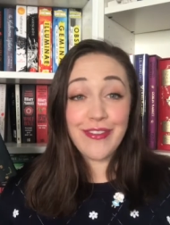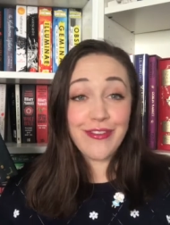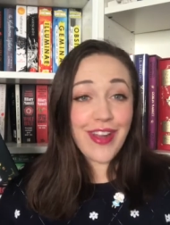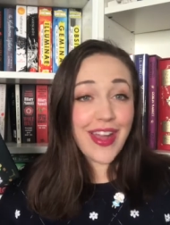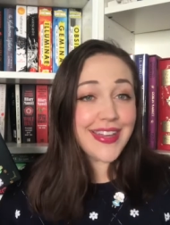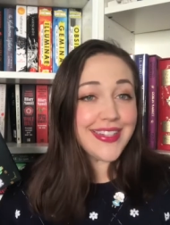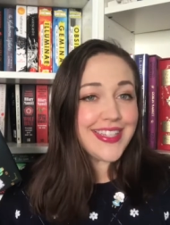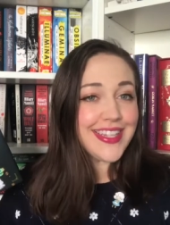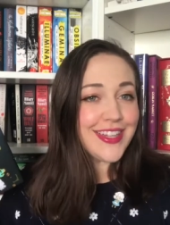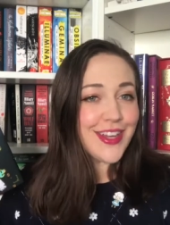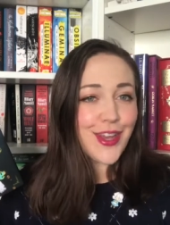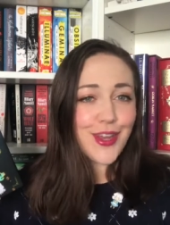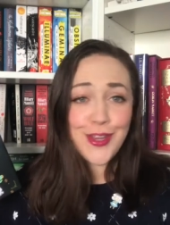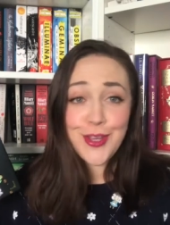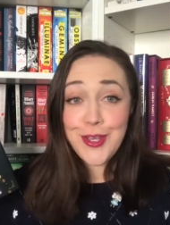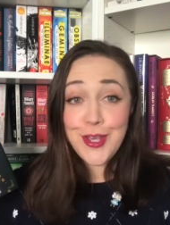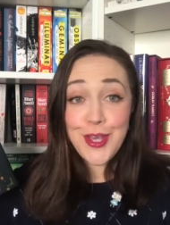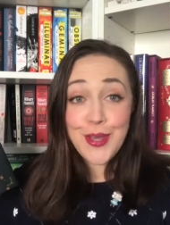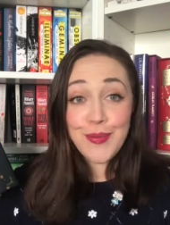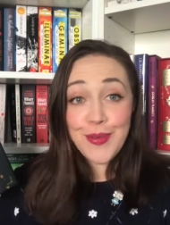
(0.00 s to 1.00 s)
of writing. Her
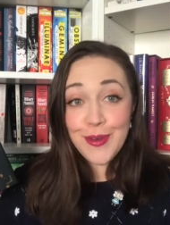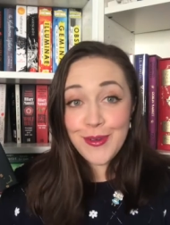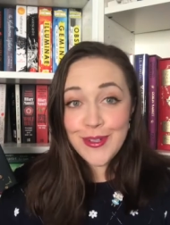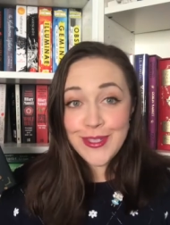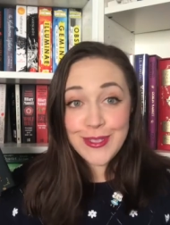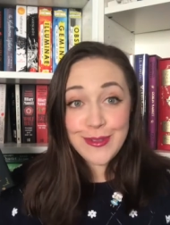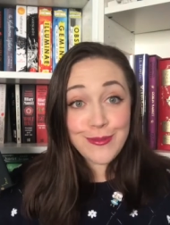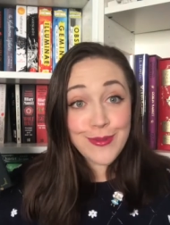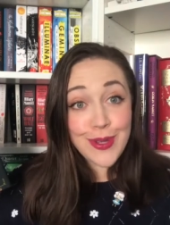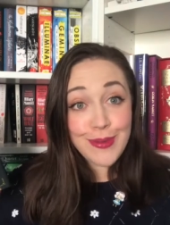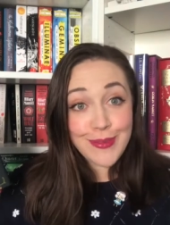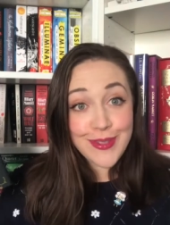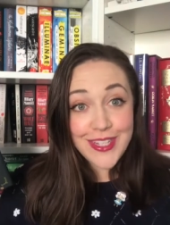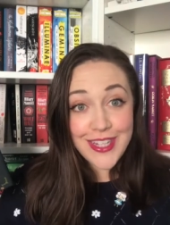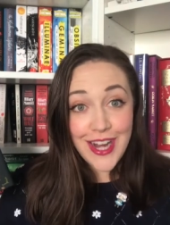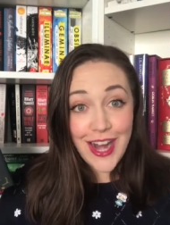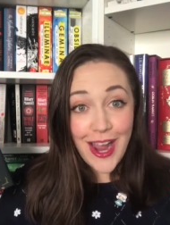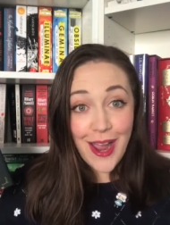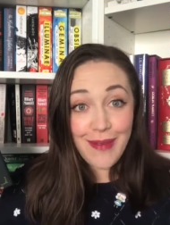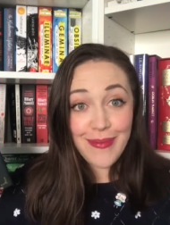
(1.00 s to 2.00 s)
humour was whip
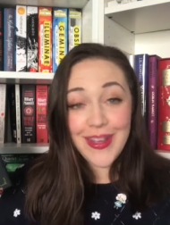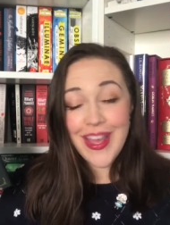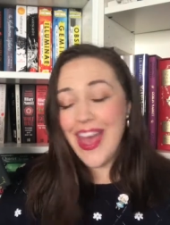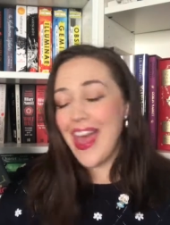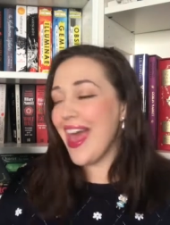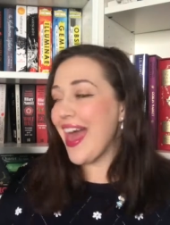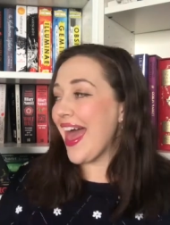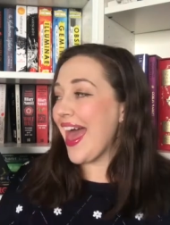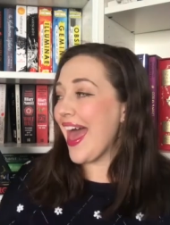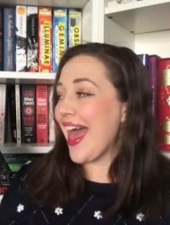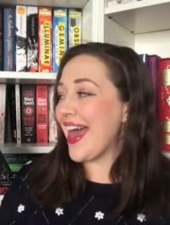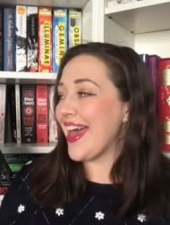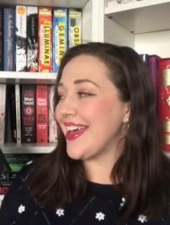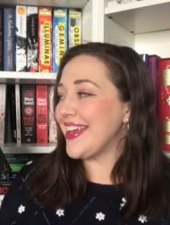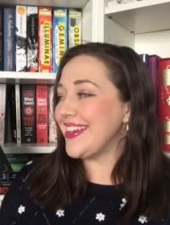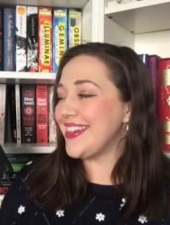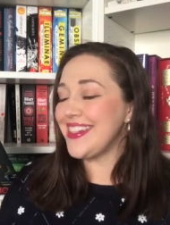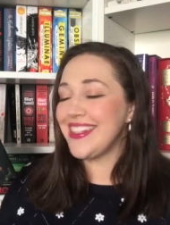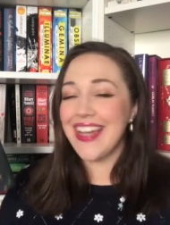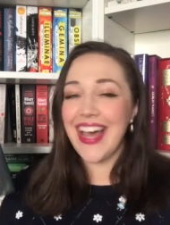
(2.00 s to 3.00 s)
sharp
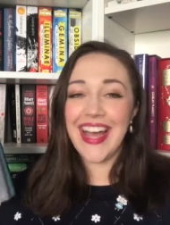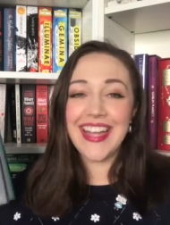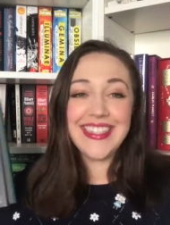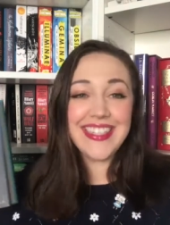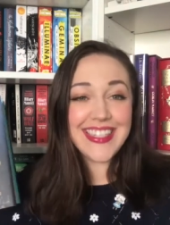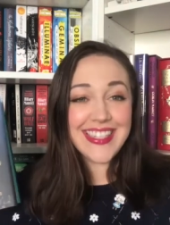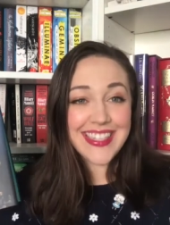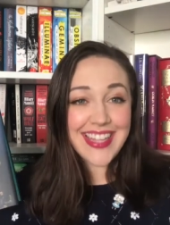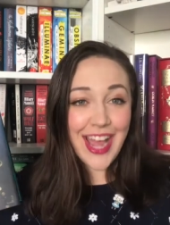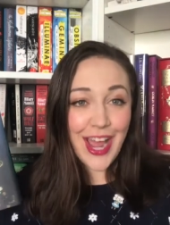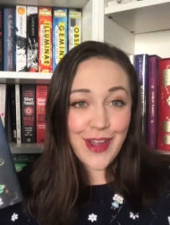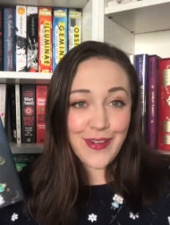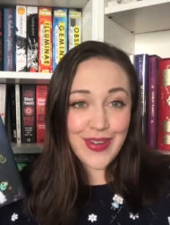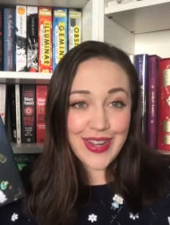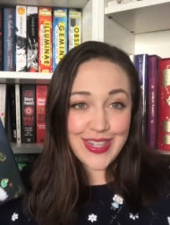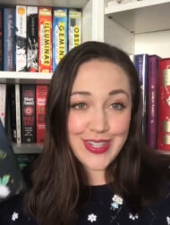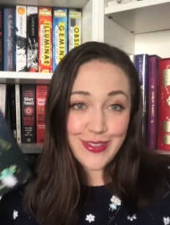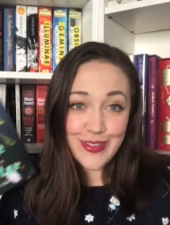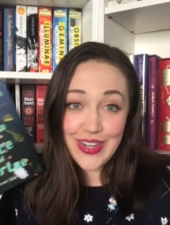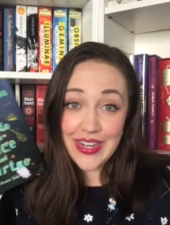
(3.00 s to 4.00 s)
and I just can't
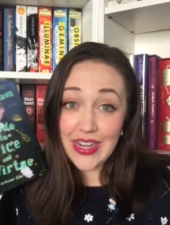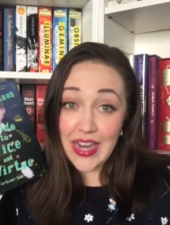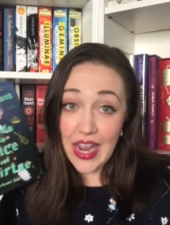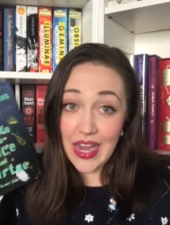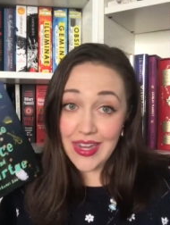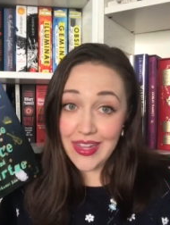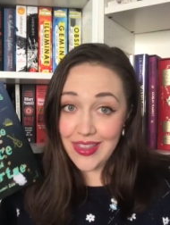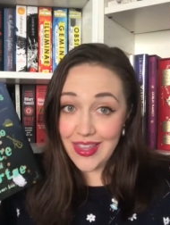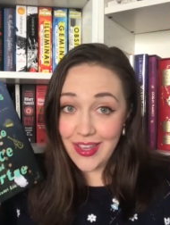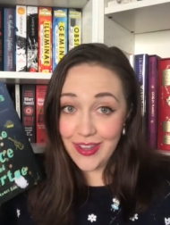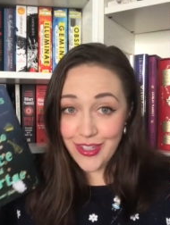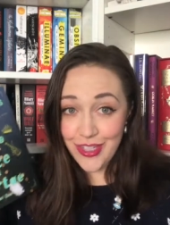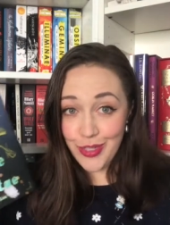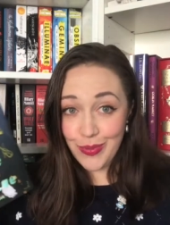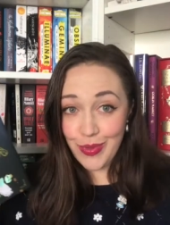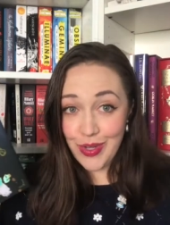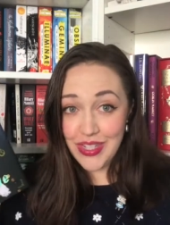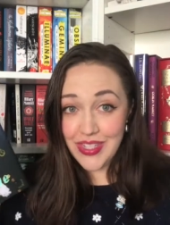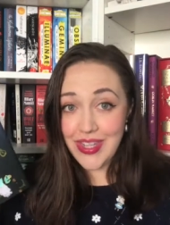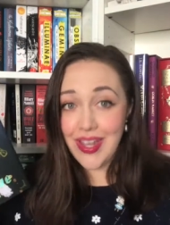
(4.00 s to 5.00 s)
wait to read anything else
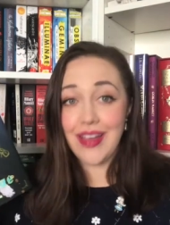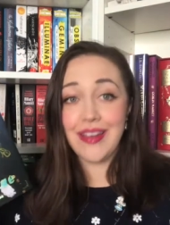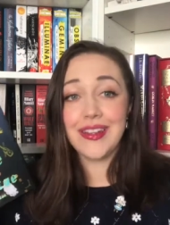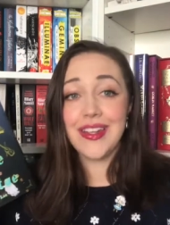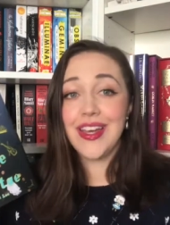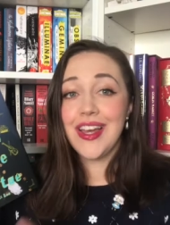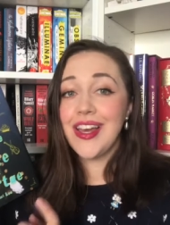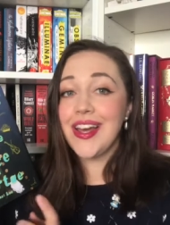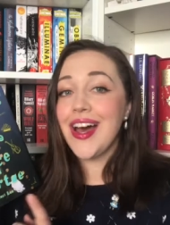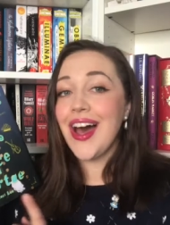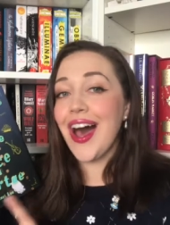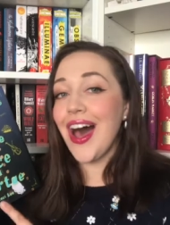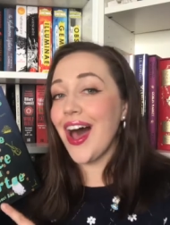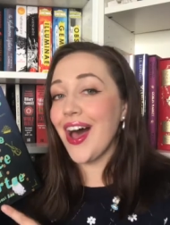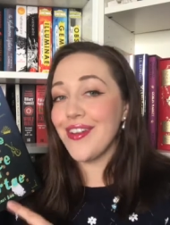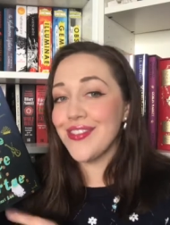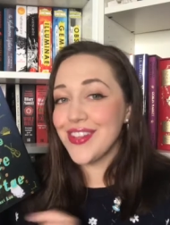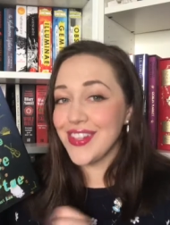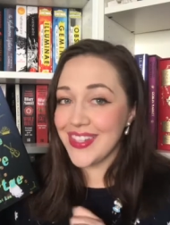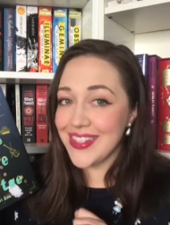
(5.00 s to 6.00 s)
she brings out
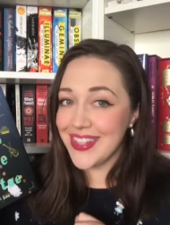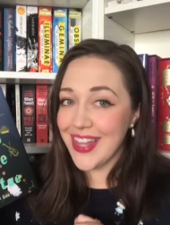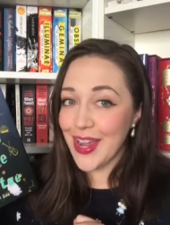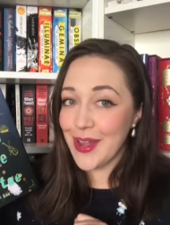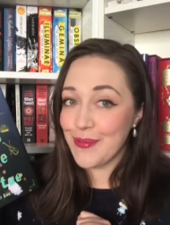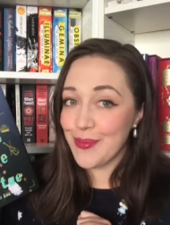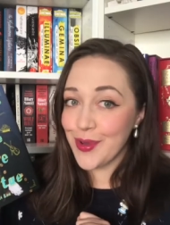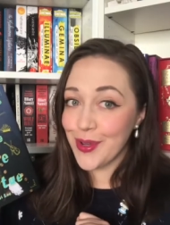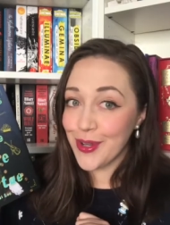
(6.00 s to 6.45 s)
after the second